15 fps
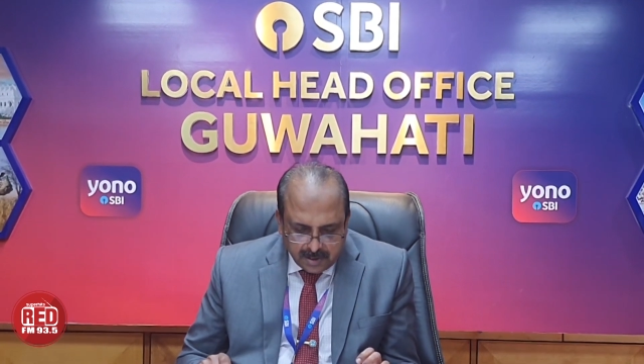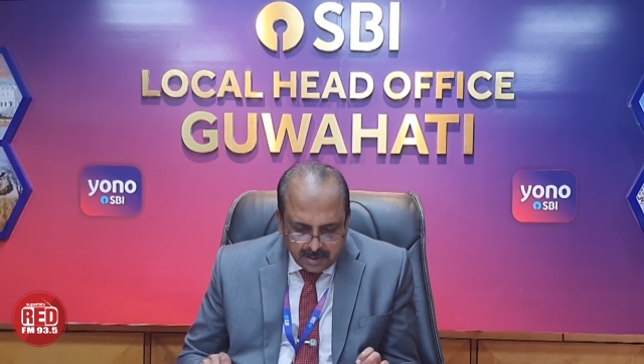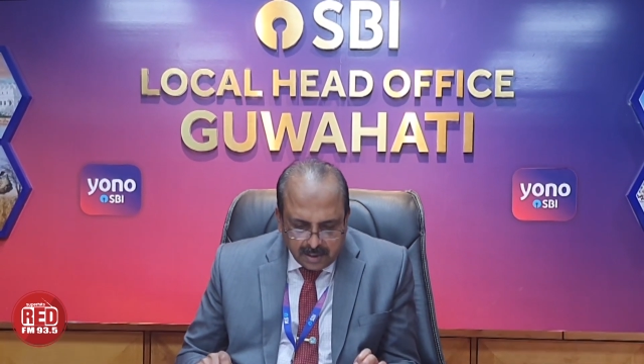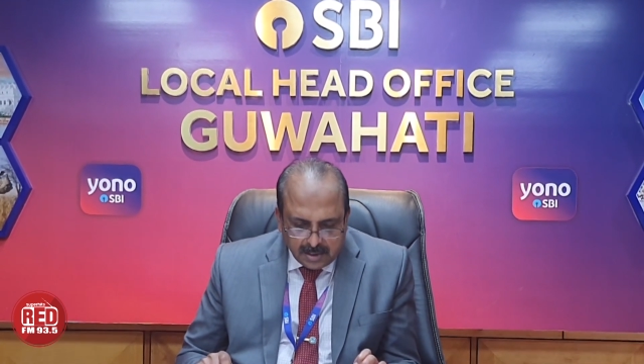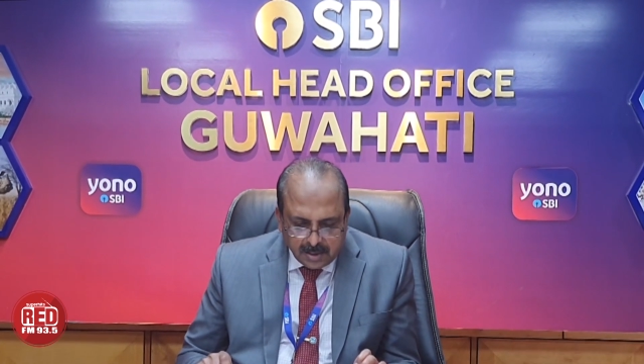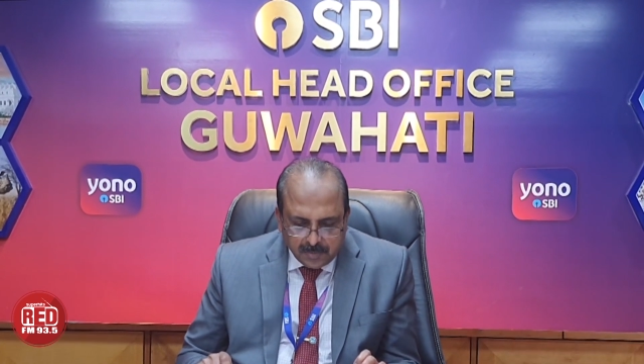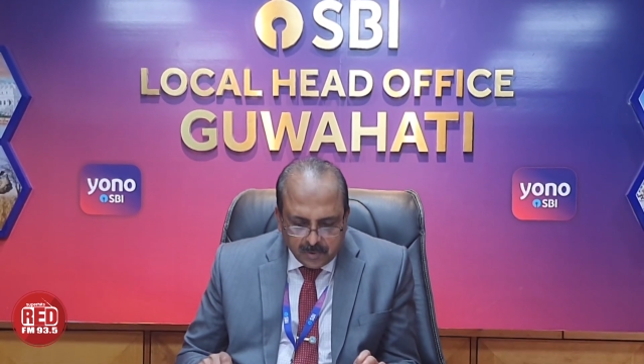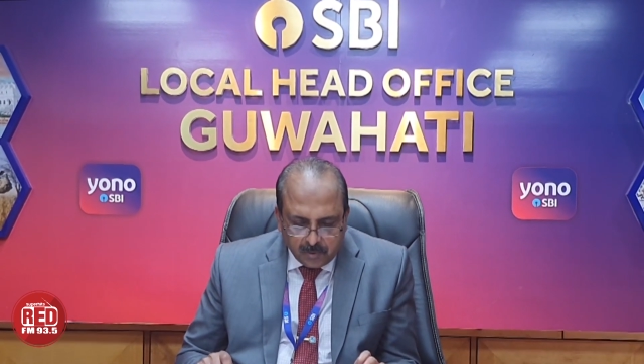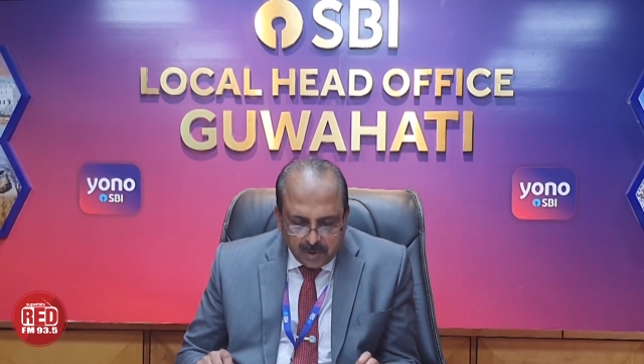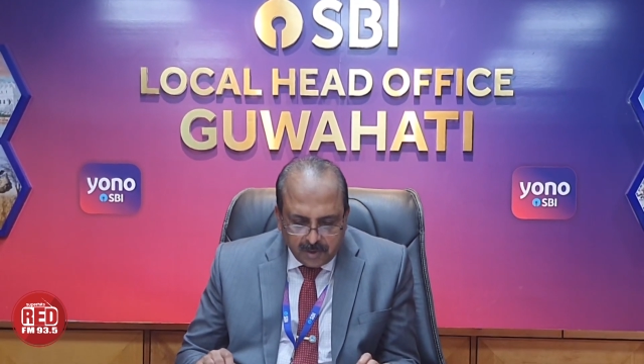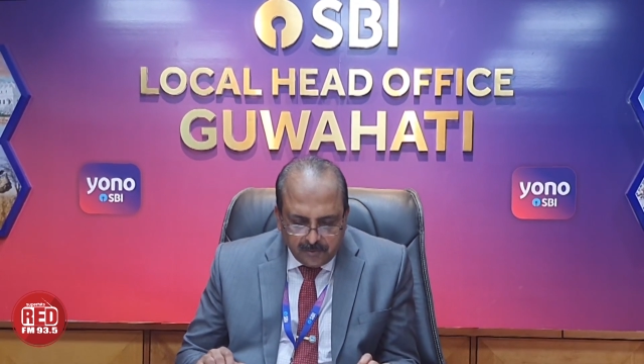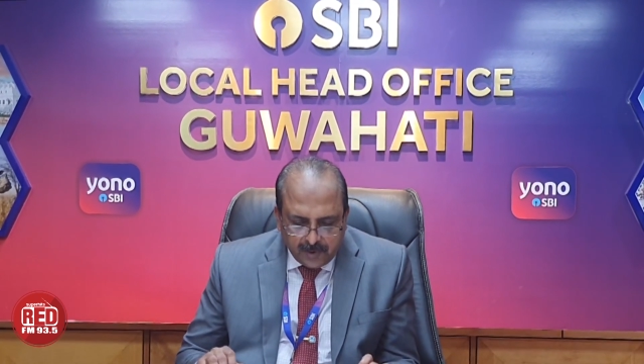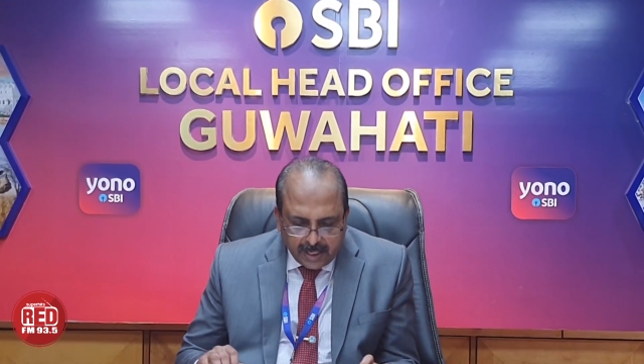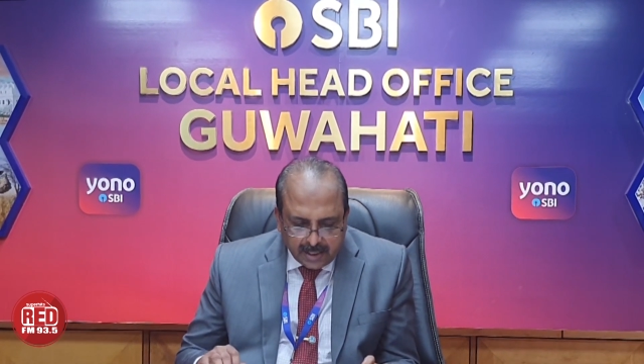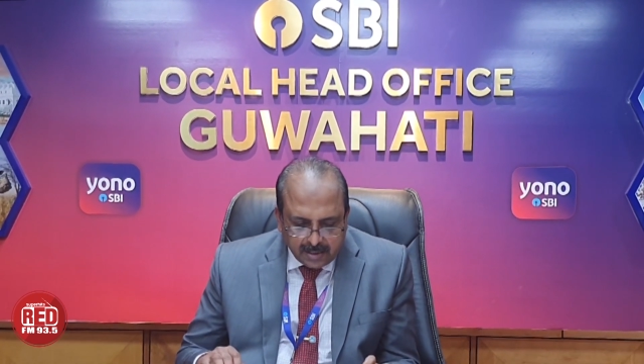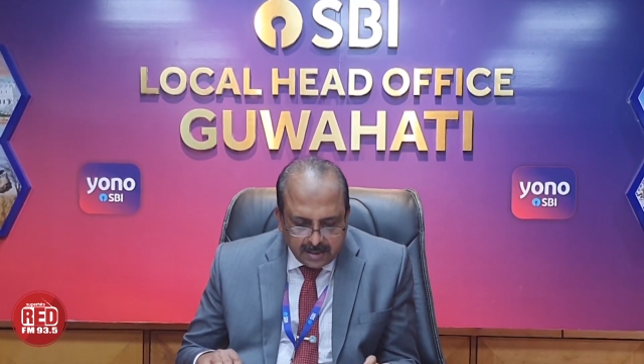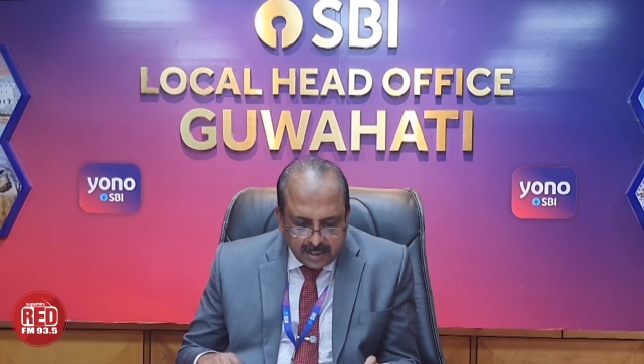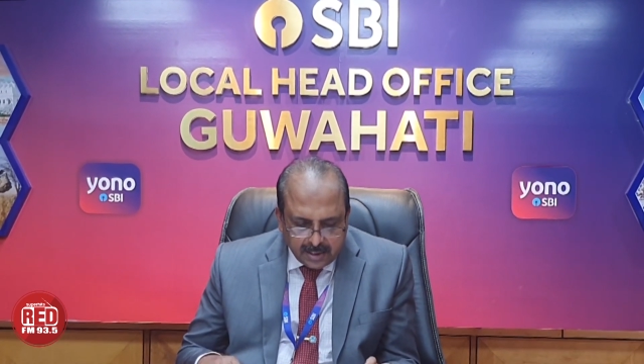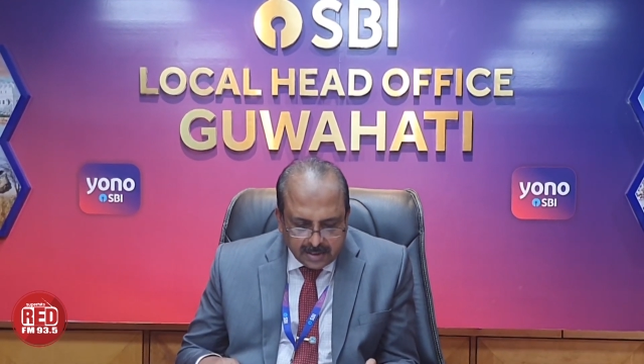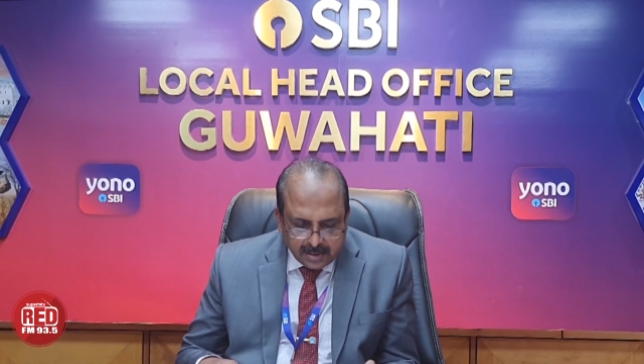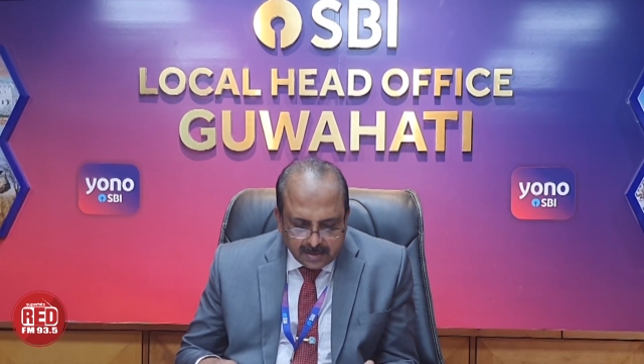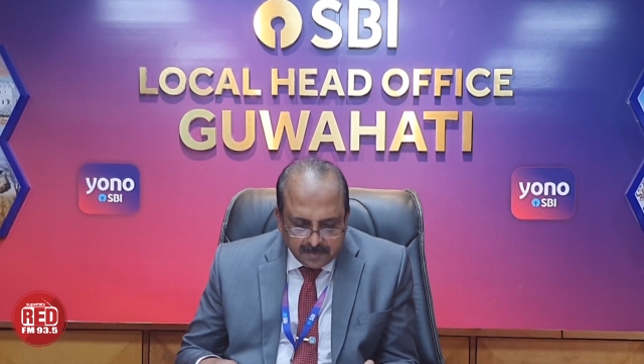It's a proven fact
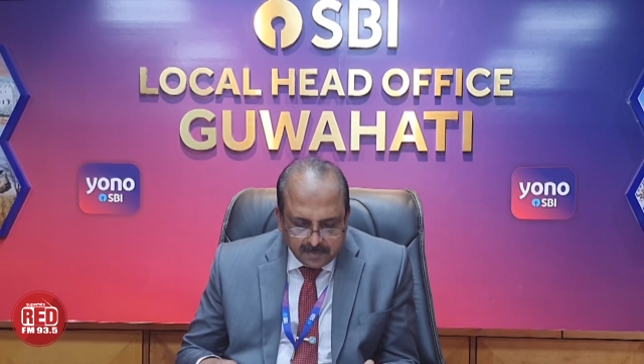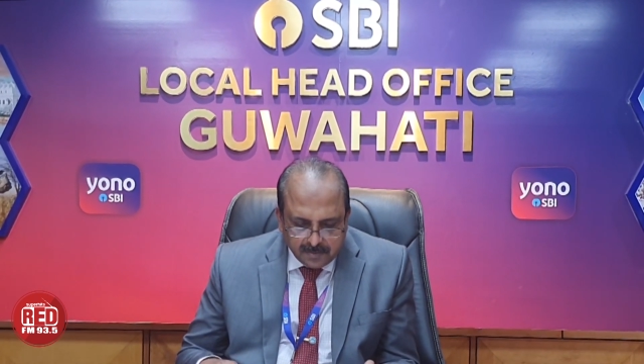that